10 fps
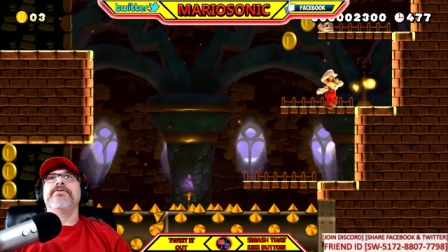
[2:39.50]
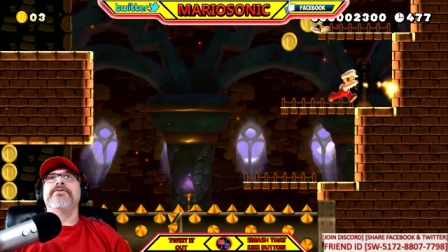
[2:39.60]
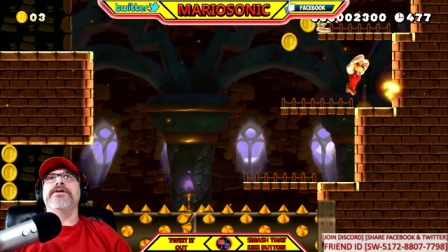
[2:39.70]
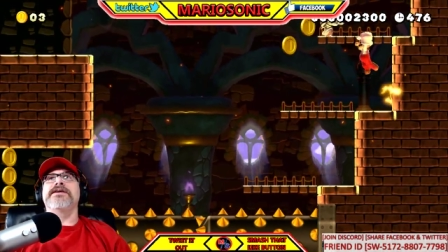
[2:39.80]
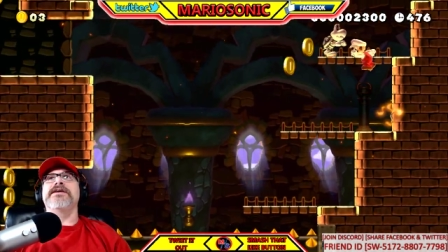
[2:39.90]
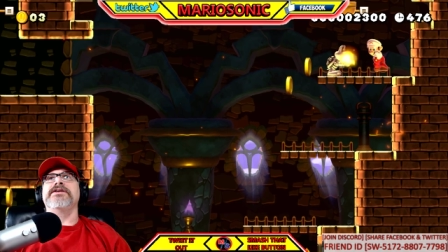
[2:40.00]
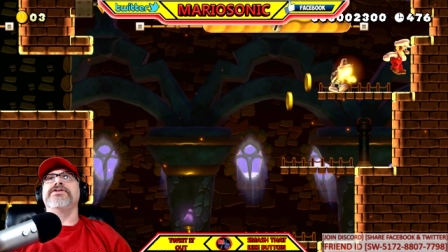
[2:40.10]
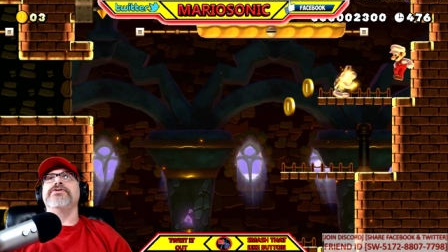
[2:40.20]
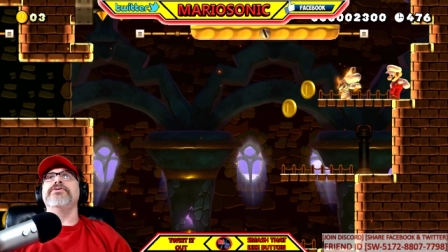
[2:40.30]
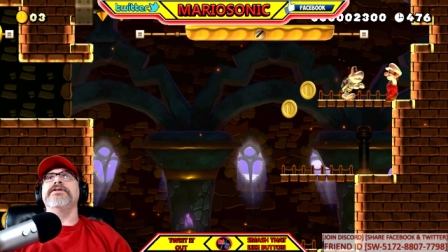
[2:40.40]
We can
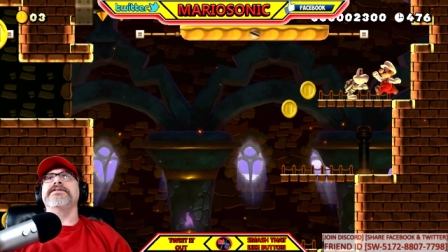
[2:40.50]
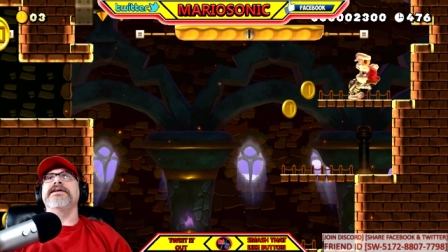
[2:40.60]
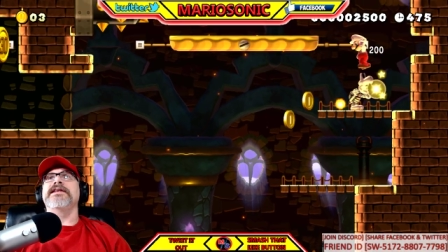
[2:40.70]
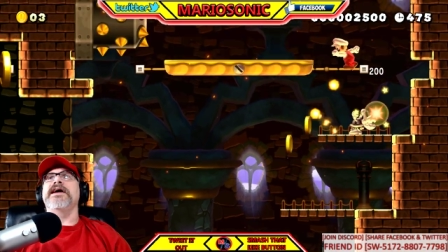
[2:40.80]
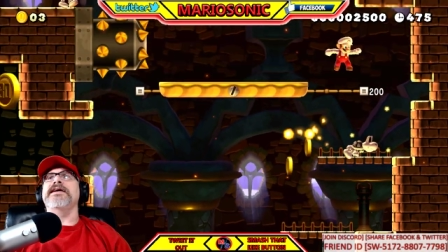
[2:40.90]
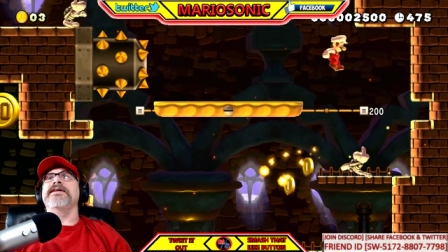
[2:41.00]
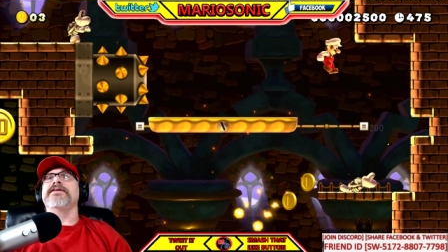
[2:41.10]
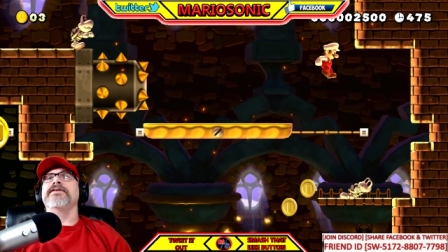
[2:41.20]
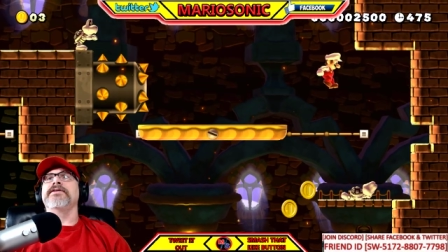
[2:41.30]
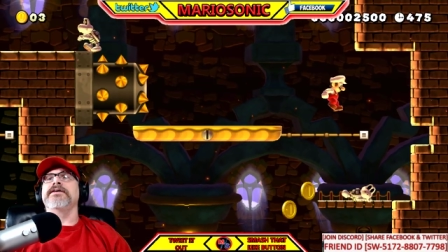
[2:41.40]
do this. I like it. All
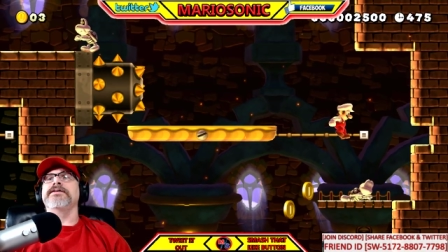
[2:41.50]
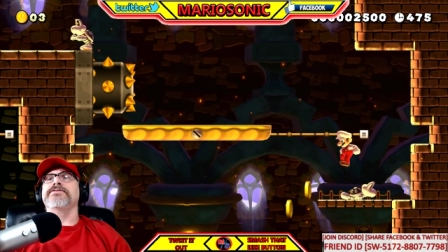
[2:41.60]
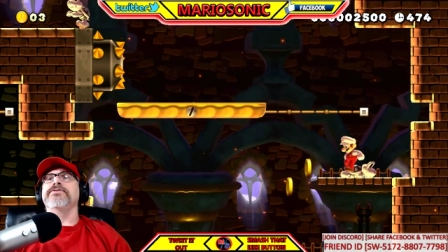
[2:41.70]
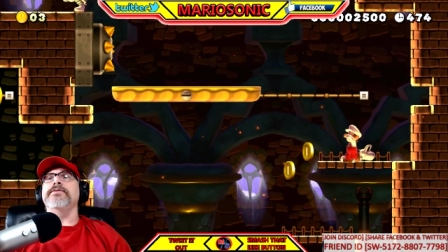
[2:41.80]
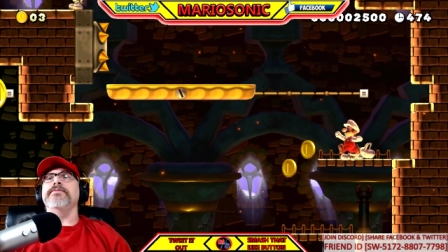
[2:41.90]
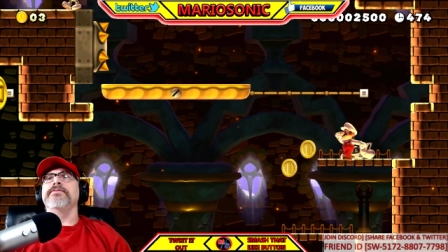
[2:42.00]
right, so whoop.